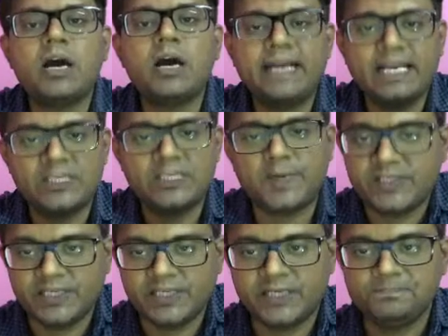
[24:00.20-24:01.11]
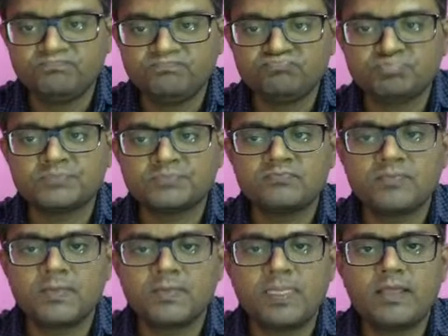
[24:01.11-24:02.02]
or an expression,
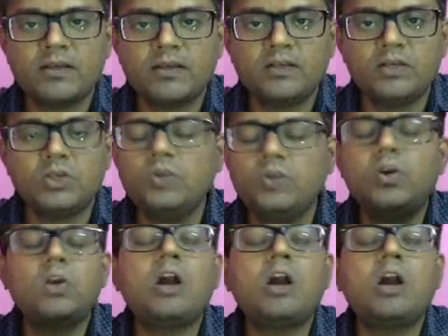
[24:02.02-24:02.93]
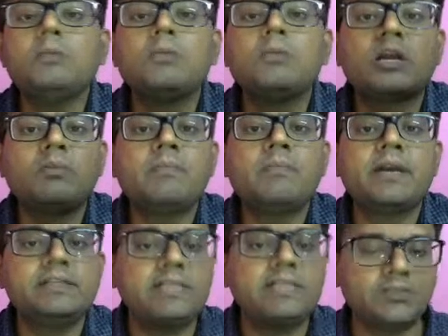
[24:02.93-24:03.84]
you will not be able to remember
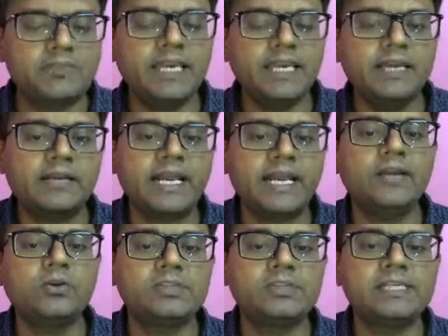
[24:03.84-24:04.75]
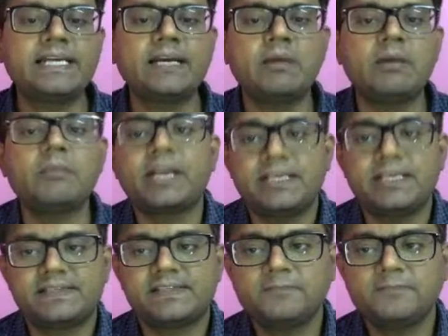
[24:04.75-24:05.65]
it just by trying to sit and
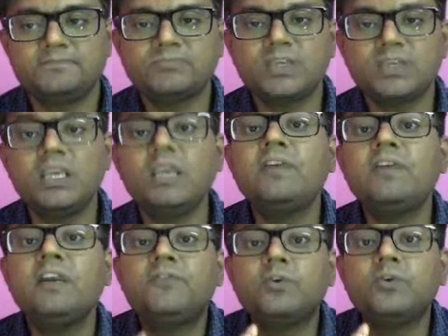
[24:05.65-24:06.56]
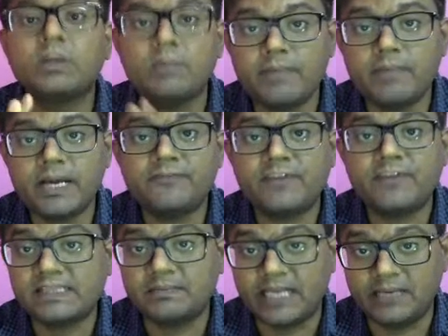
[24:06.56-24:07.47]
memorize. Even if you remember it for
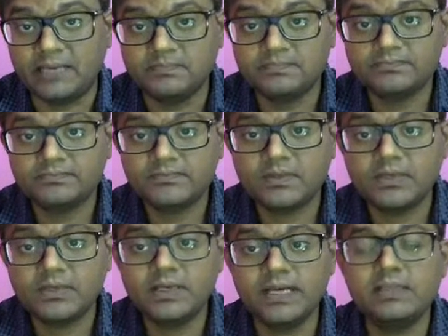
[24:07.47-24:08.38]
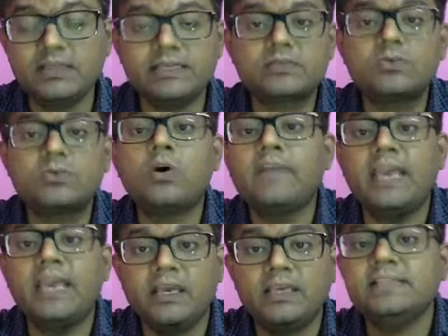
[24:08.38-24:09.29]
some time, it will just go
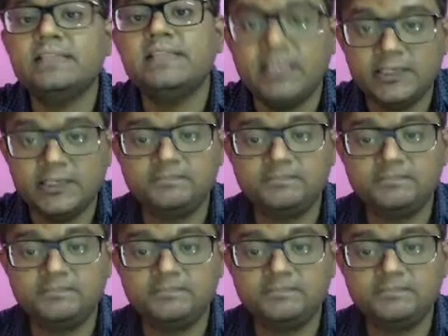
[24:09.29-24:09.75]
away easily.